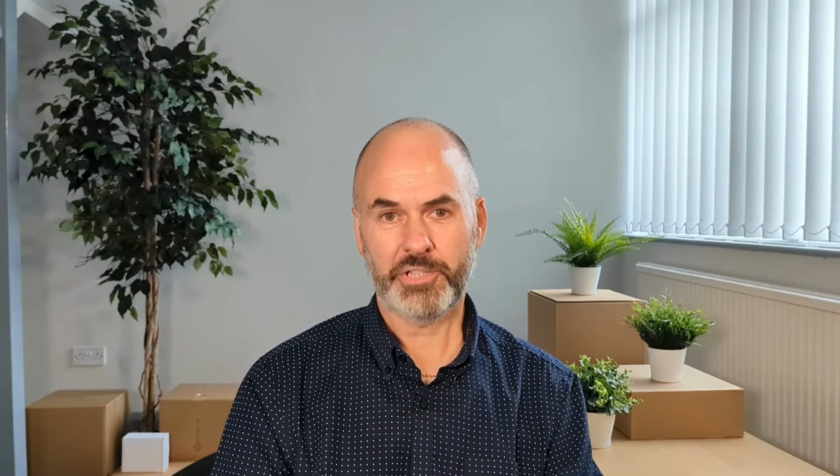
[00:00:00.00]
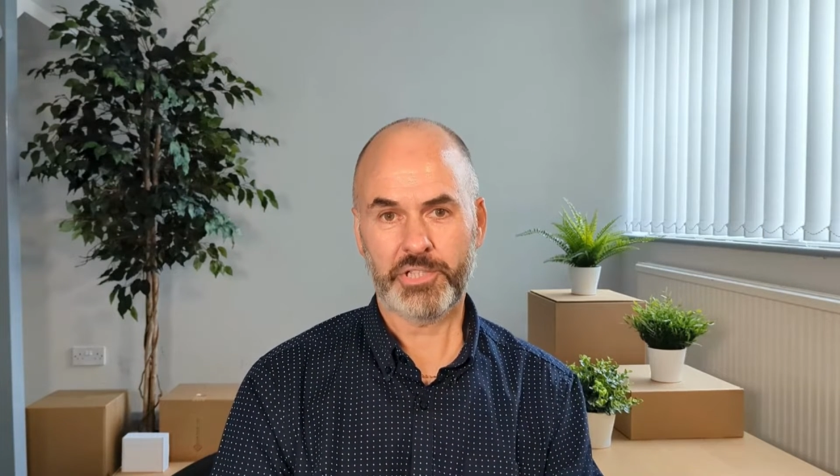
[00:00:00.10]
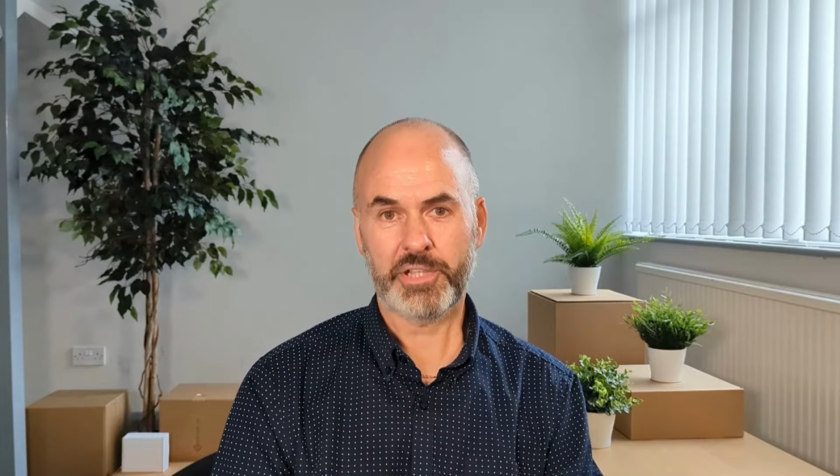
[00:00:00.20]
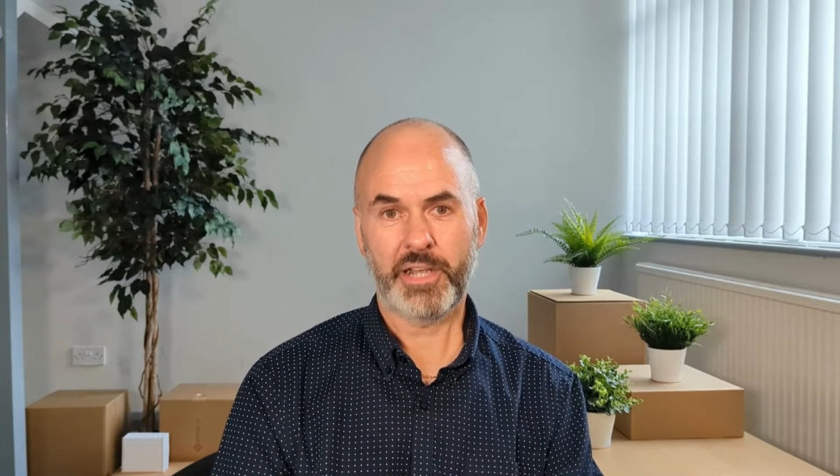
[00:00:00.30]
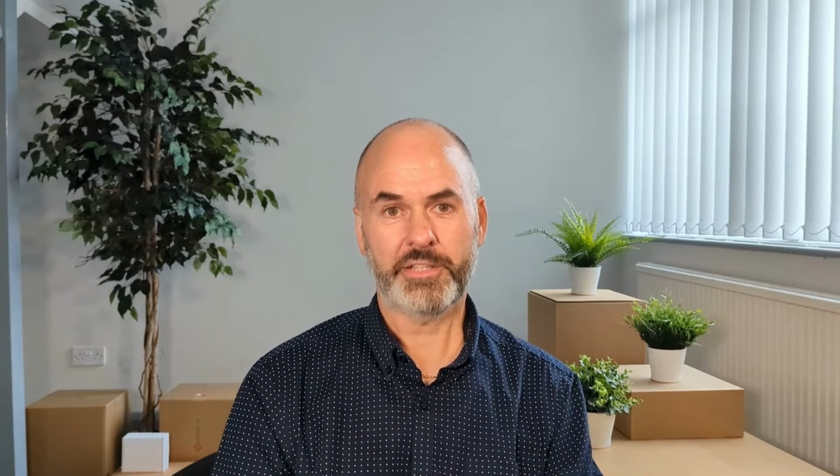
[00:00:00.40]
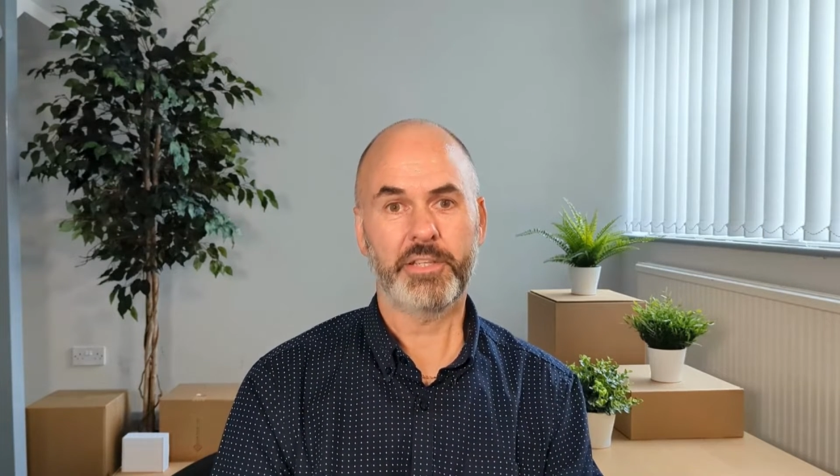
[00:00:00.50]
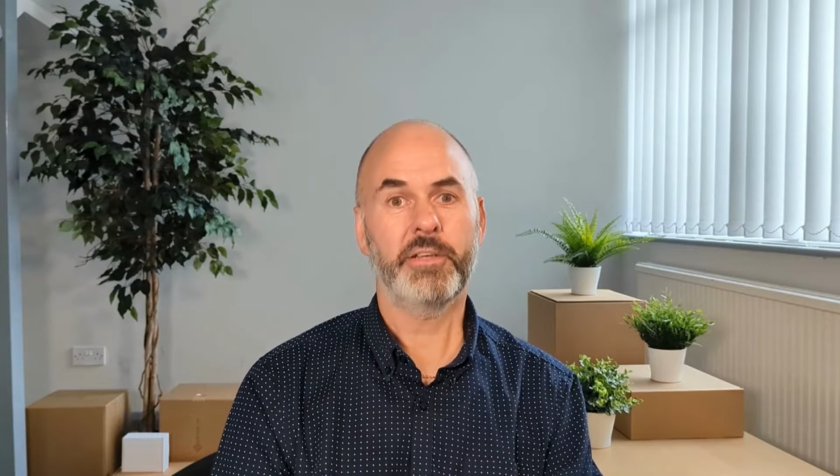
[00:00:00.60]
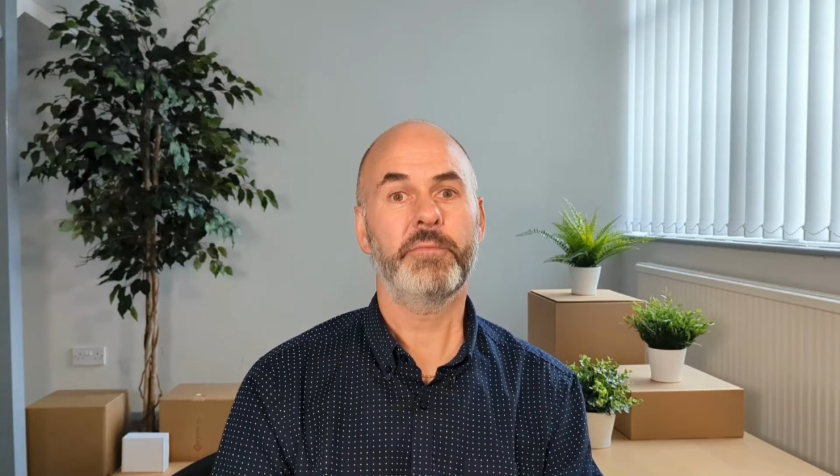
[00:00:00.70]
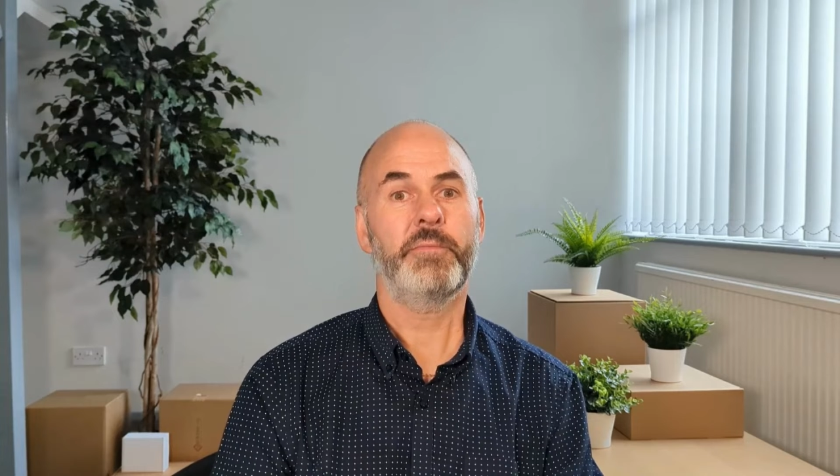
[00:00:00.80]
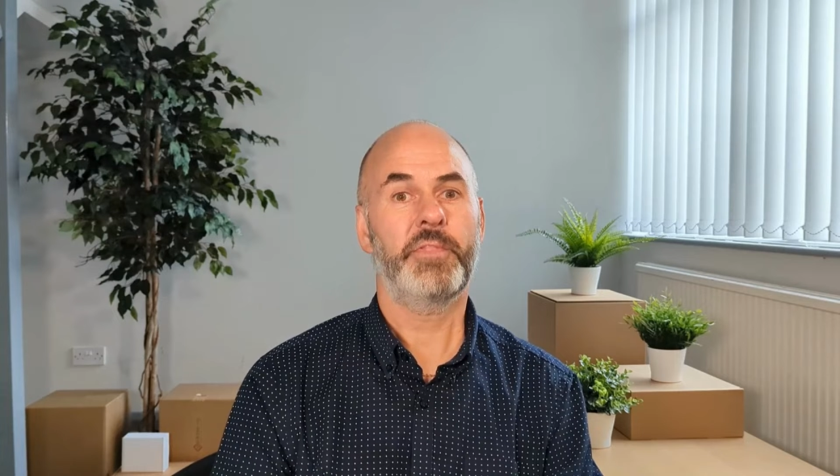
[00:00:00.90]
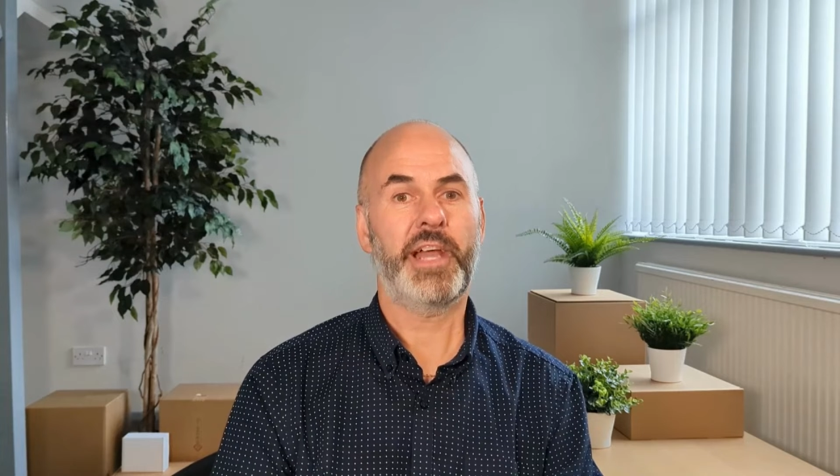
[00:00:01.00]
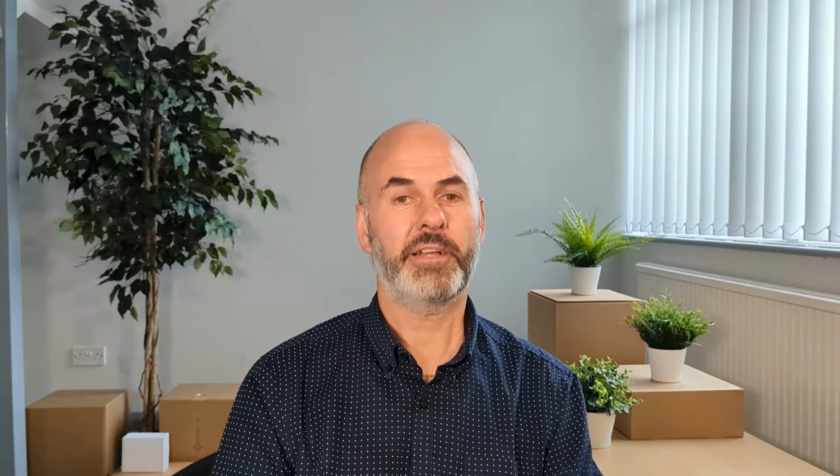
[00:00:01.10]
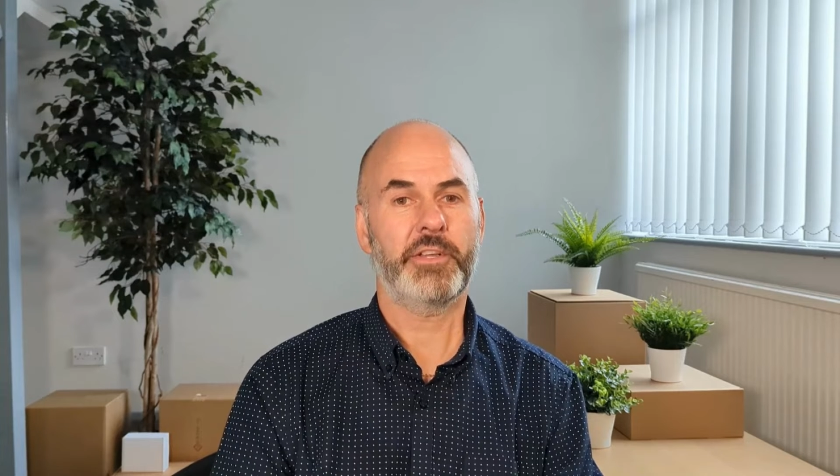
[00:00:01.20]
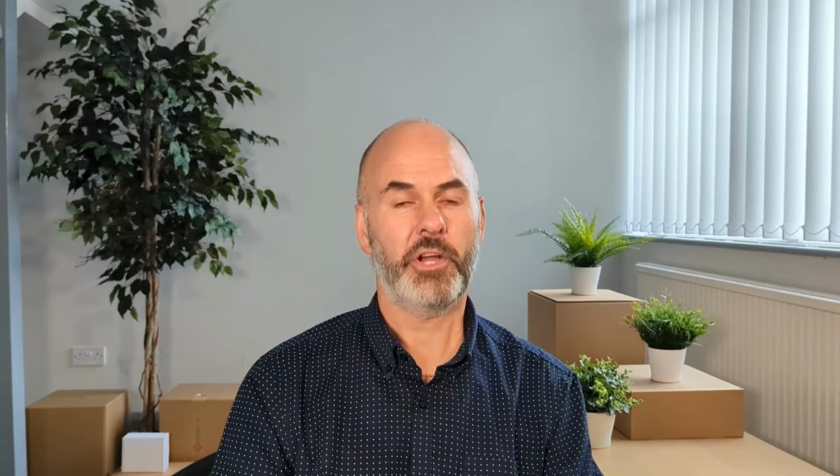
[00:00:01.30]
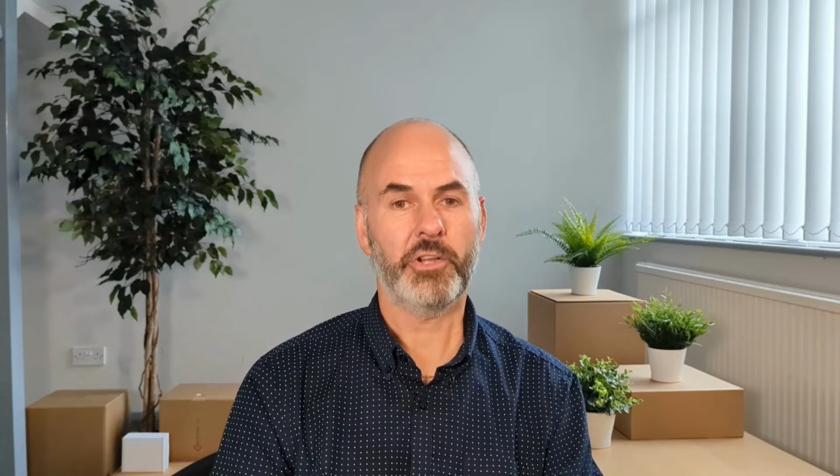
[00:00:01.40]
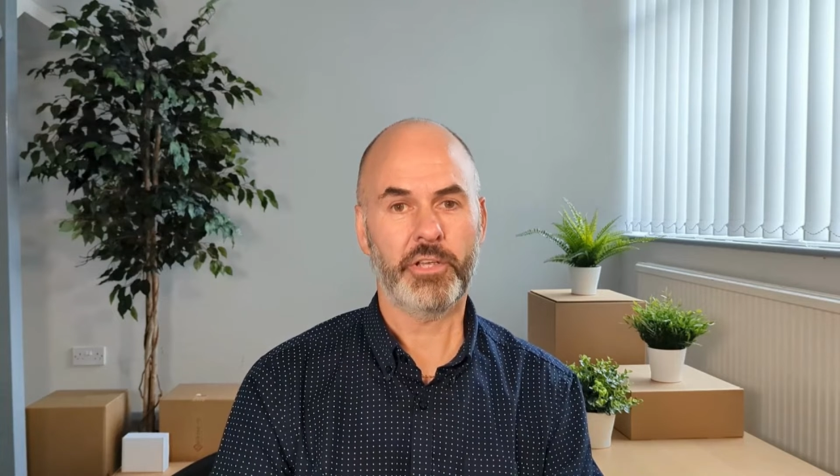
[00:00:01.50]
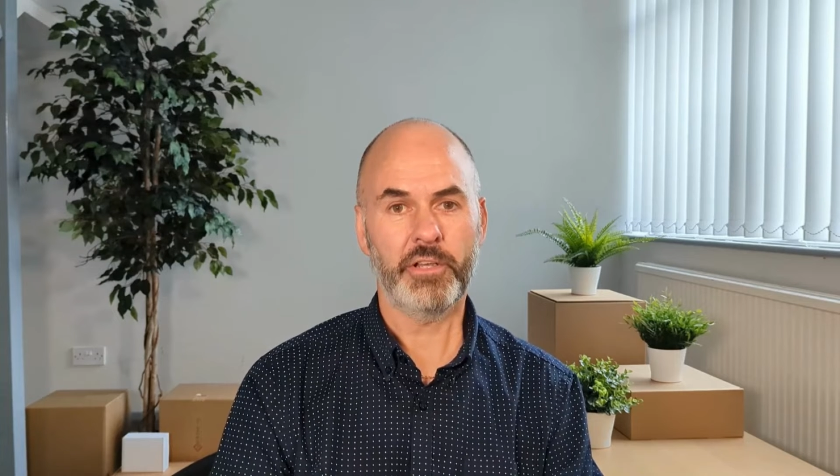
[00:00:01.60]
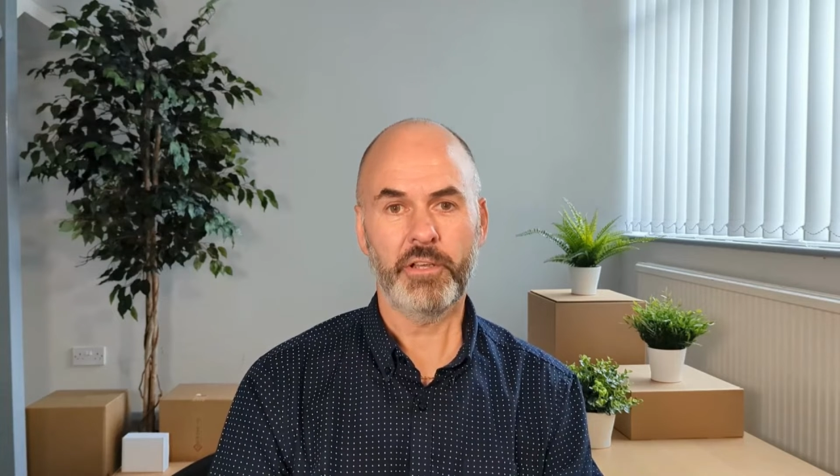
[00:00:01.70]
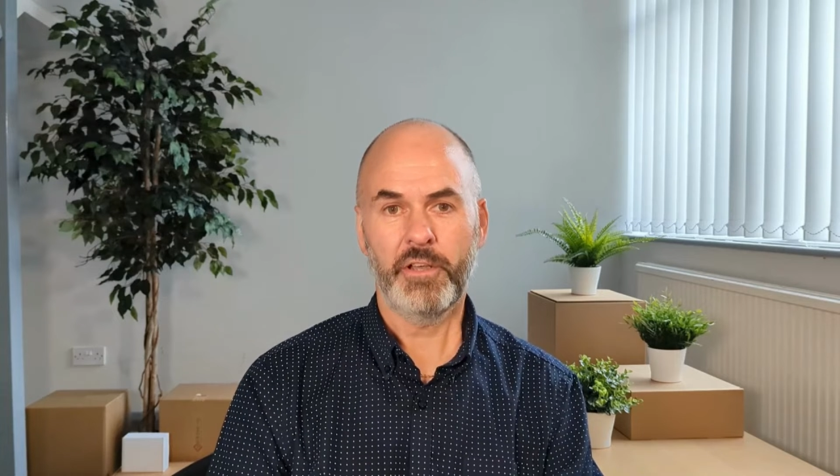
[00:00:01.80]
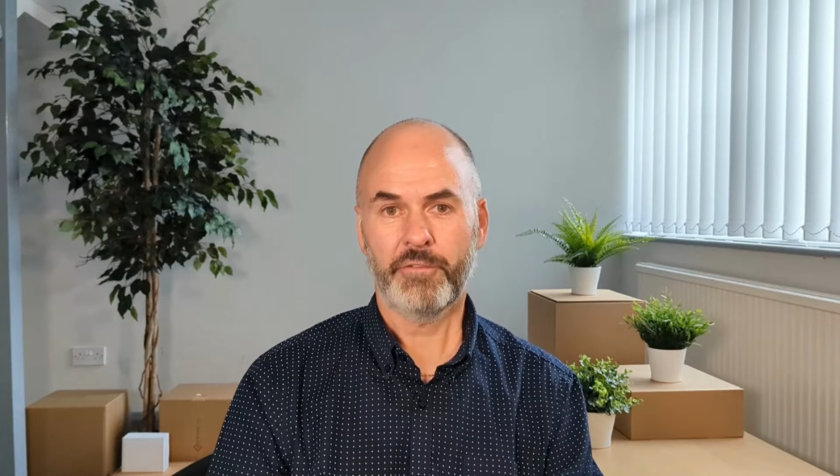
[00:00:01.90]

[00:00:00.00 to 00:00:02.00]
I'd just like to thank Connor